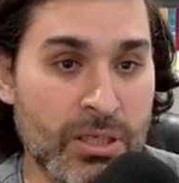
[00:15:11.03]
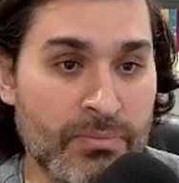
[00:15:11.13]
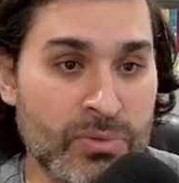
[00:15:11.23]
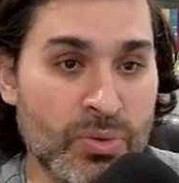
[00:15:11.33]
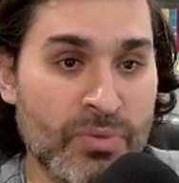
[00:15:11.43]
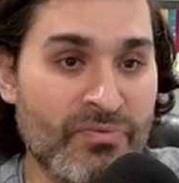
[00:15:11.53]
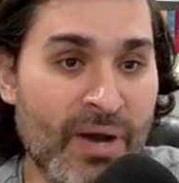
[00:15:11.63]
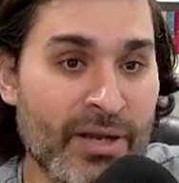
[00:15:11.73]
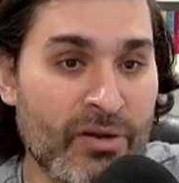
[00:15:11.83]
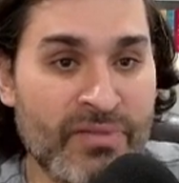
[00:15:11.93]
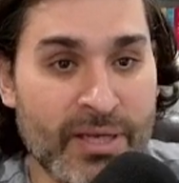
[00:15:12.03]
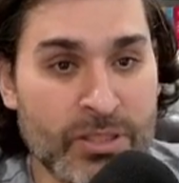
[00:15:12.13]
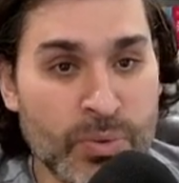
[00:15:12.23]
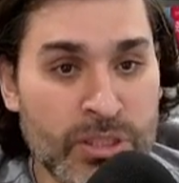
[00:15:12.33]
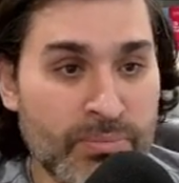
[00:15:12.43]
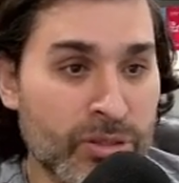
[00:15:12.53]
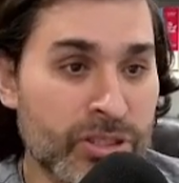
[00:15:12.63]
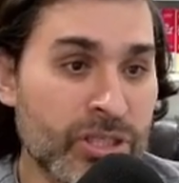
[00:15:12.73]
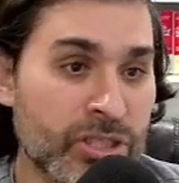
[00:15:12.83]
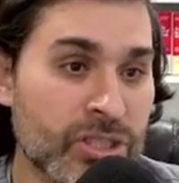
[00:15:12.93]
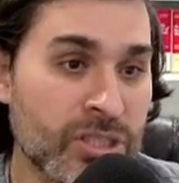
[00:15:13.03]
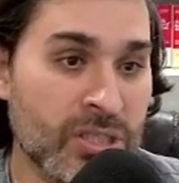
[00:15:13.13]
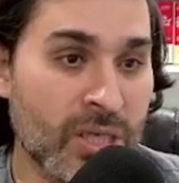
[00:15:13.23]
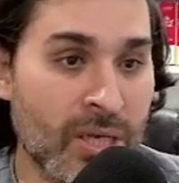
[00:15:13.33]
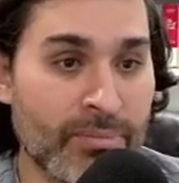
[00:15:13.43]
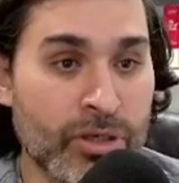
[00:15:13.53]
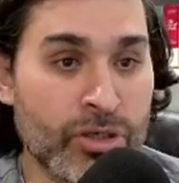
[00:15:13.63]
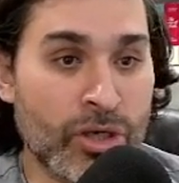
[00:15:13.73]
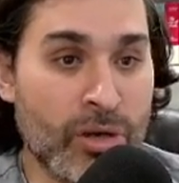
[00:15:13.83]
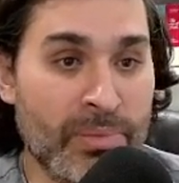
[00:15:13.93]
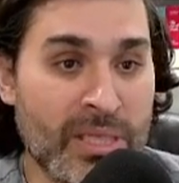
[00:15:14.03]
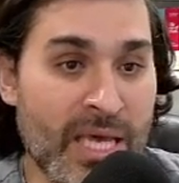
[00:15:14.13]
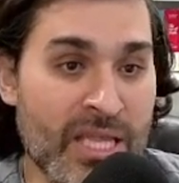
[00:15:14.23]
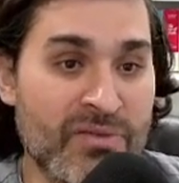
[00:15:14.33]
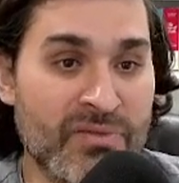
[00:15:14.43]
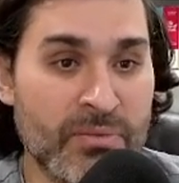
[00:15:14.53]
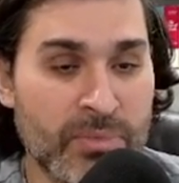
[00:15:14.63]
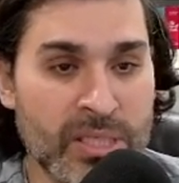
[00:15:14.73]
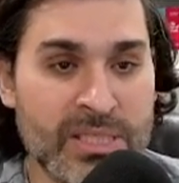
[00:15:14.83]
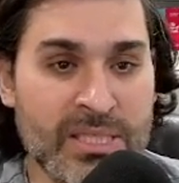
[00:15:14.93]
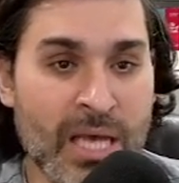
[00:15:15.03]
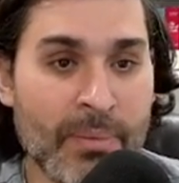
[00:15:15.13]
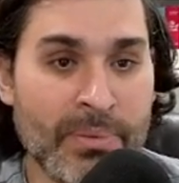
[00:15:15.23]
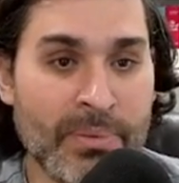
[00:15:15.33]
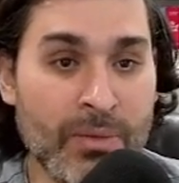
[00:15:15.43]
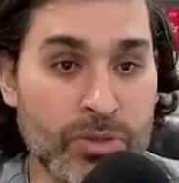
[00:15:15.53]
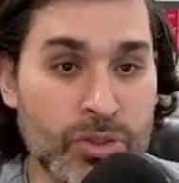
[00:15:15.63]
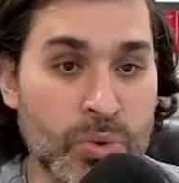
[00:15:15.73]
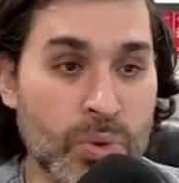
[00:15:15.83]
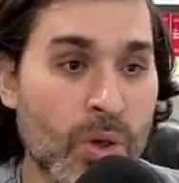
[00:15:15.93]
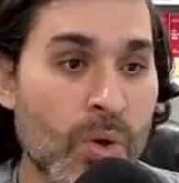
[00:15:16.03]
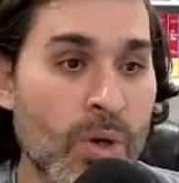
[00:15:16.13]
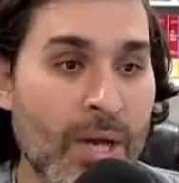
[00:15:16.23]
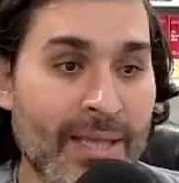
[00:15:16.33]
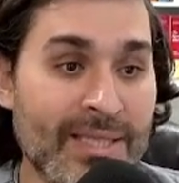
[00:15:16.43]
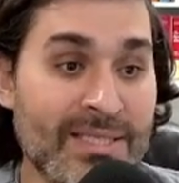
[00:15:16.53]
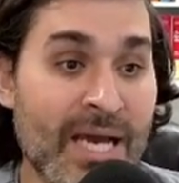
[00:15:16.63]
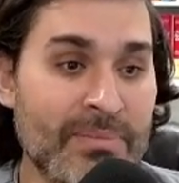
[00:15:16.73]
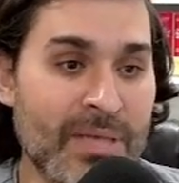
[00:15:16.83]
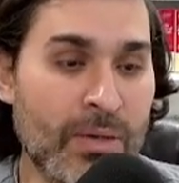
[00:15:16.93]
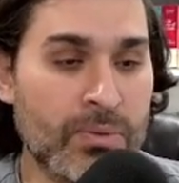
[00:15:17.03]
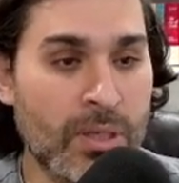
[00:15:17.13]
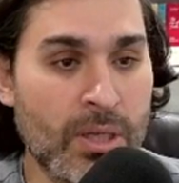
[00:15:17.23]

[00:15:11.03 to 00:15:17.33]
so he fired off like 20 bond reductions, but couldn't complete any of them because his RPL was too low and they're timed out.